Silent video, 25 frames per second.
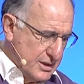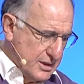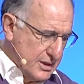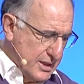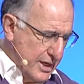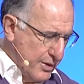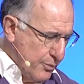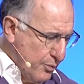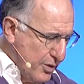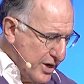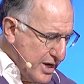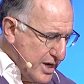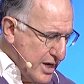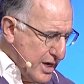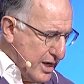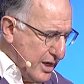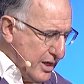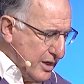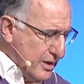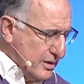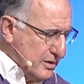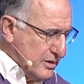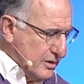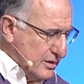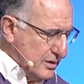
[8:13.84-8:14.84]
and we
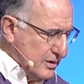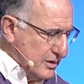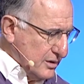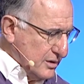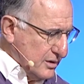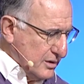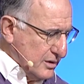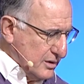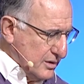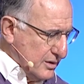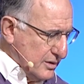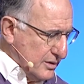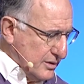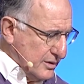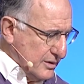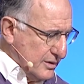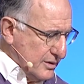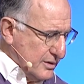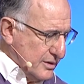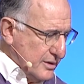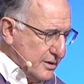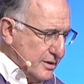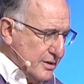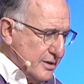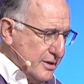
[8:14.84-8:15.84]
know
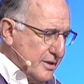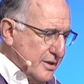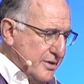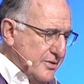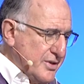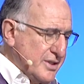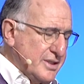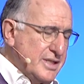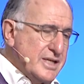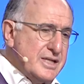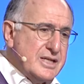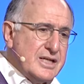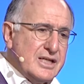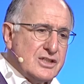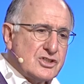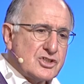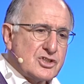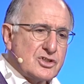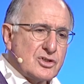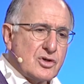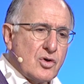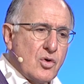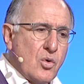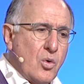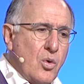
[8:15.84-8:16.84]
that he needs
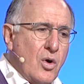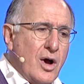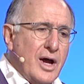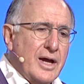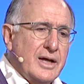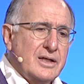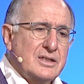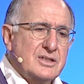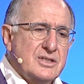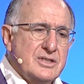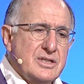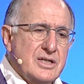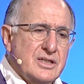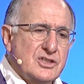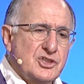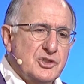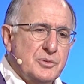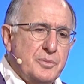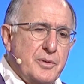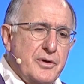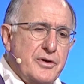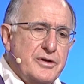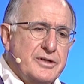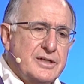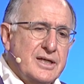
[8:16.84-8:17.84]
to quieten our
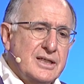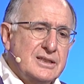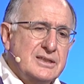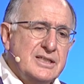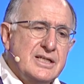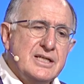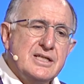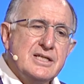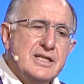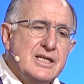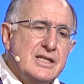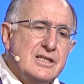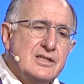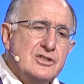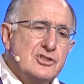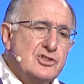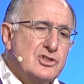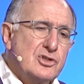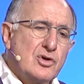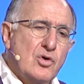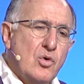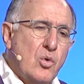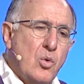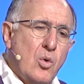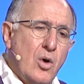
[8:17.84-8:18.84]
spirit as he needed to
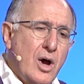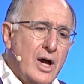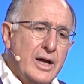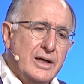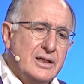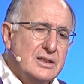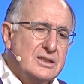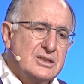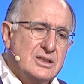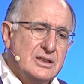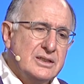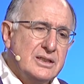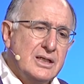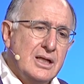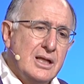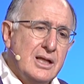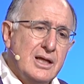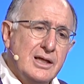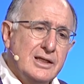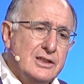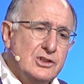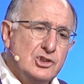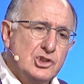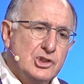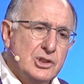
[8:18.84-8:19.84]
quieten
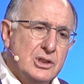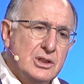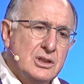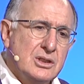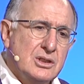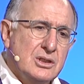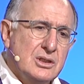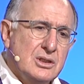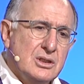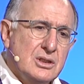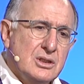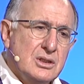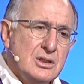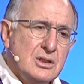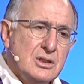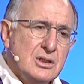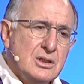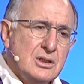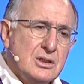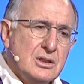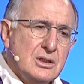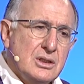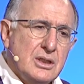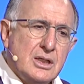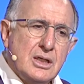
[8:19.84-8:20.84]
Elijah.
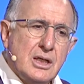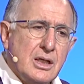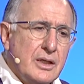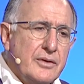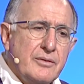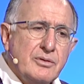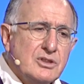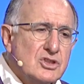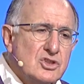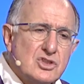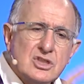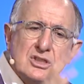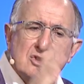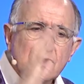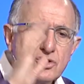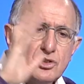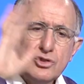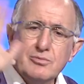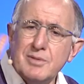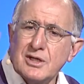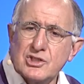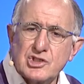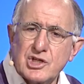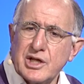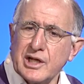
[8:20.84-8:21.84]
There was just too
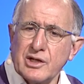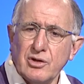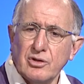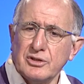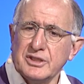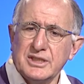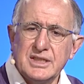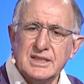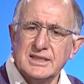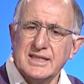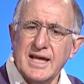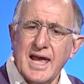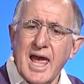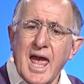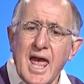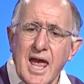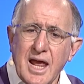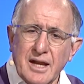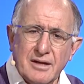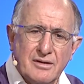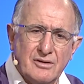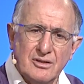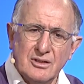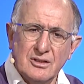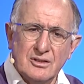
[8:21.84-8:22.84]
much going on in his
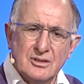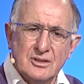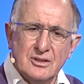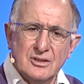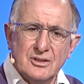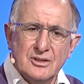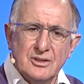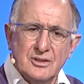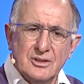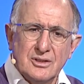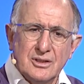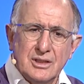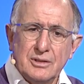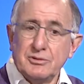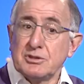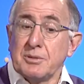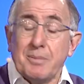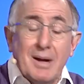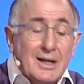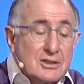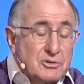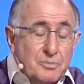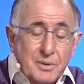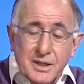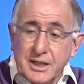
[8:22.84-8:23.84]
head. He was
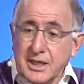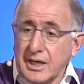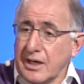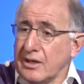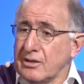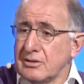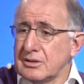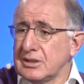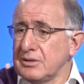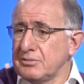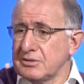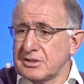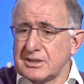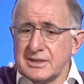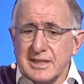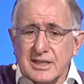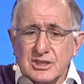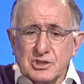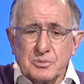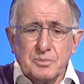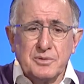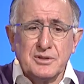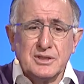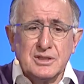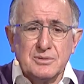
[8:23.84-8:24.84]
about to be killed. He was
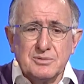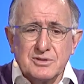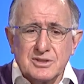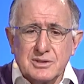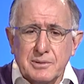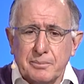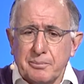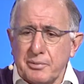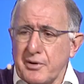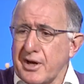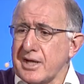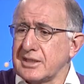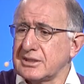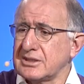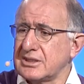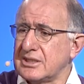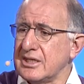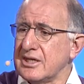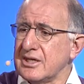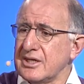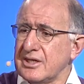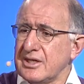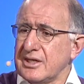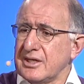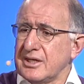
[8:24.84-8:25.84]
desperate. He was depressed.
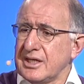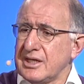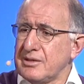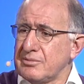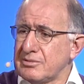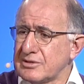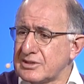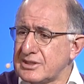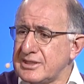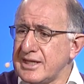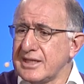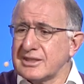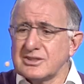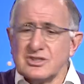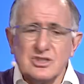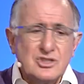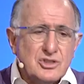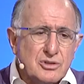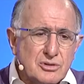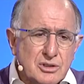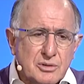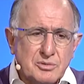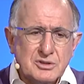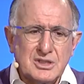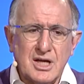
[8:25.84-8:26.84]
He was
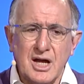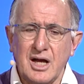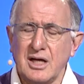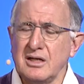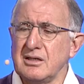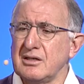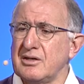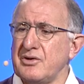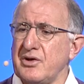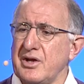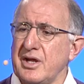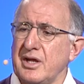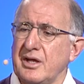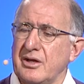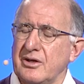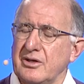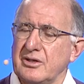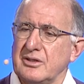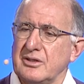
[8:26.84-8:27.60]
destitute. He was hungry.